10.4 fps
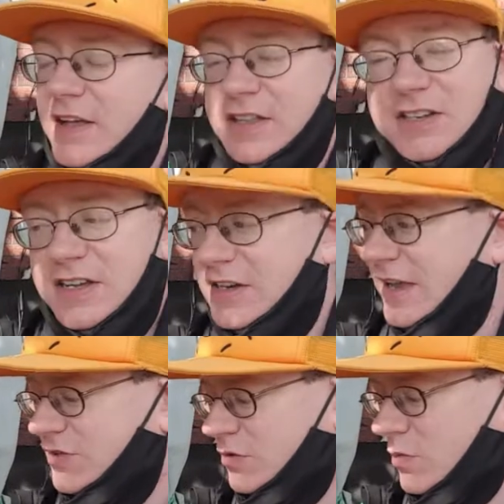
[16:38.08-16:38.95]
at least I got an
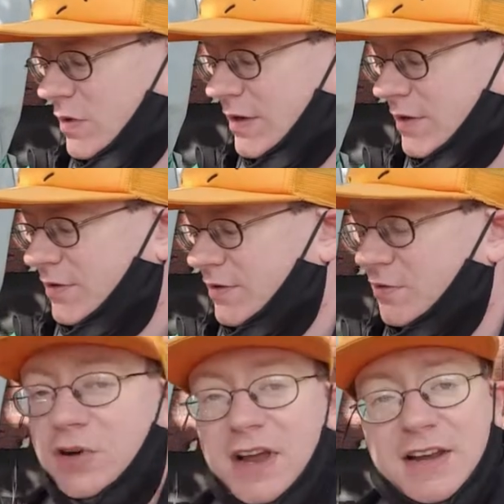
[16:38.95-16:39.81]
extra one
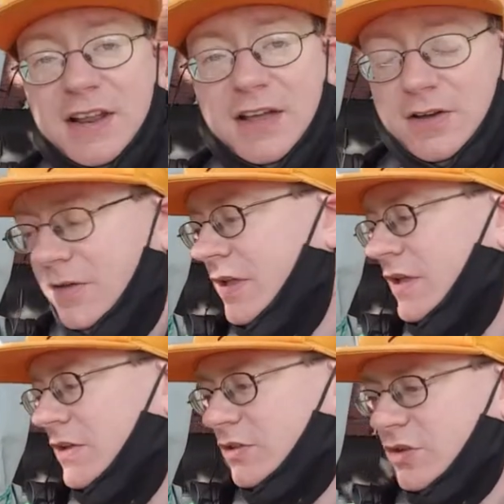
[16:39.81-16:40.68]
right now.
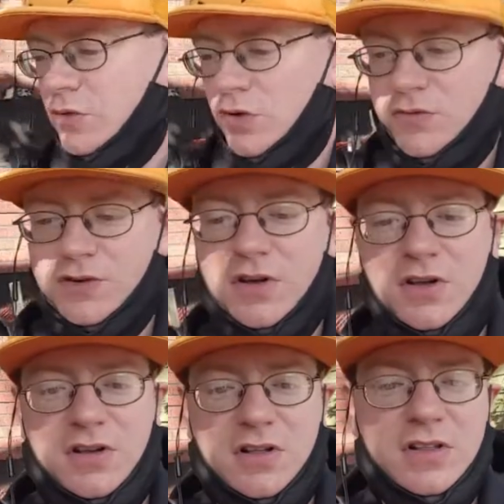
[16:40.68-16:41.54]
So,
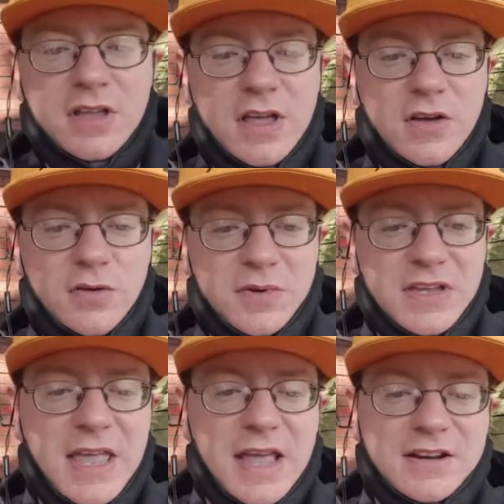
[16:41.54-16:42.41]
overall, we're
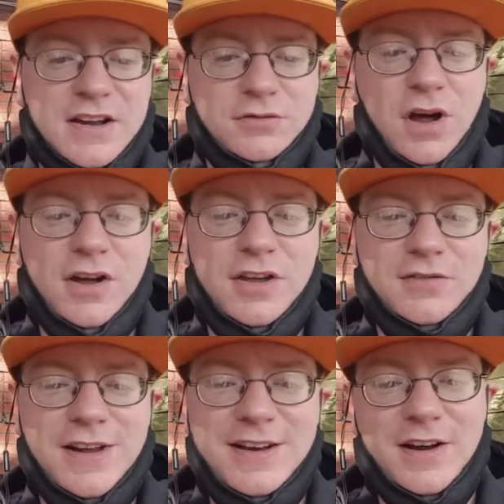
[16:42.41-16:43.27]
being handed a rocket
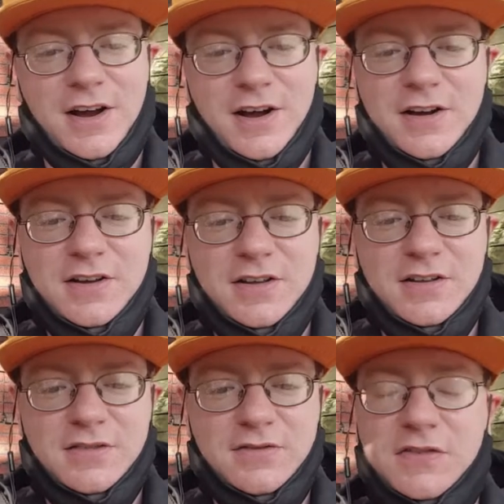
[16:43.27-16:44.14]
radar,
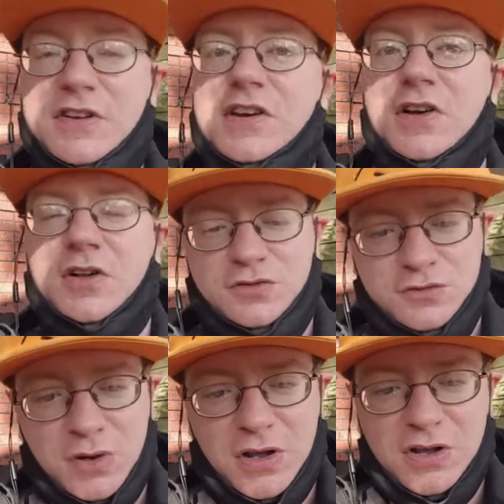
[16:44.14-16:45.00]
15
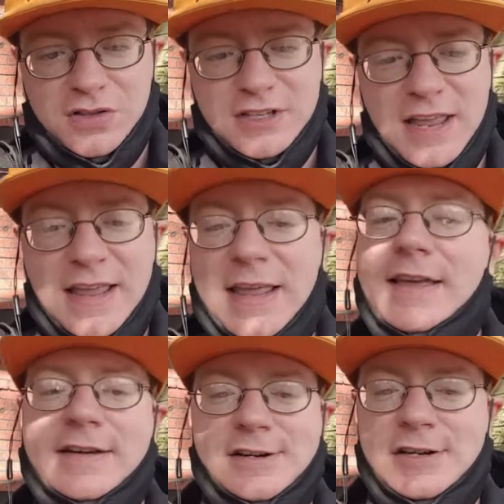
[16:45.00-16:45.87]
Ultra Balls
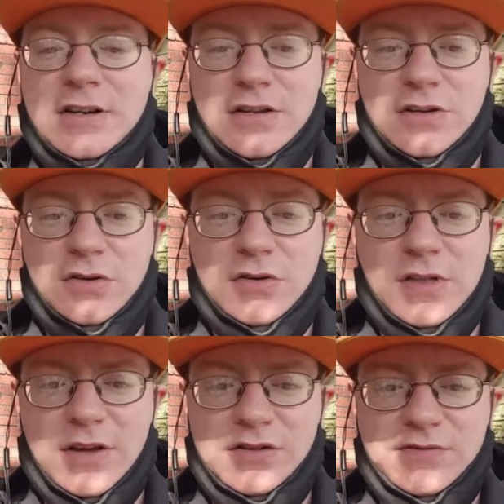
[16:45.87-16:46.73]
and
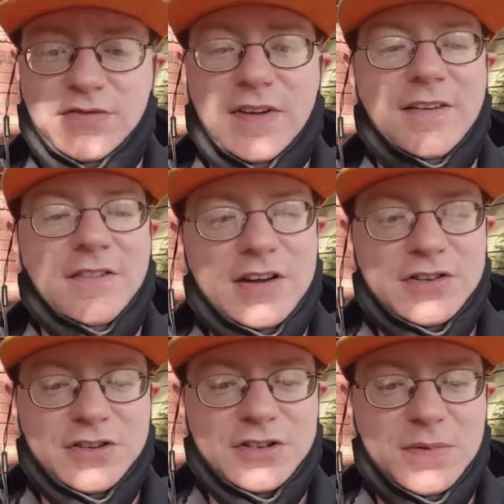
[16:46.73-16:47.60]

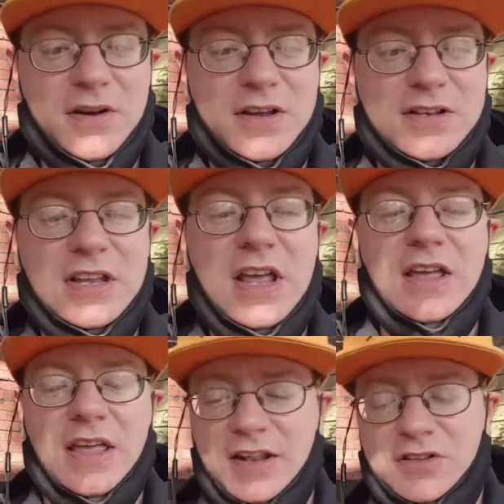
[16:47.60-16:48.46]
2,500 experience.
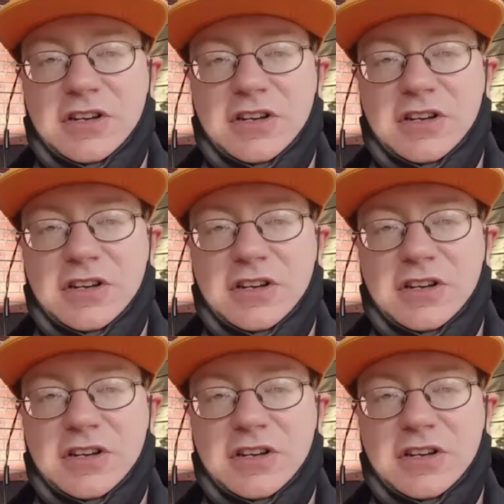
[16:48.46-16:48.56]
And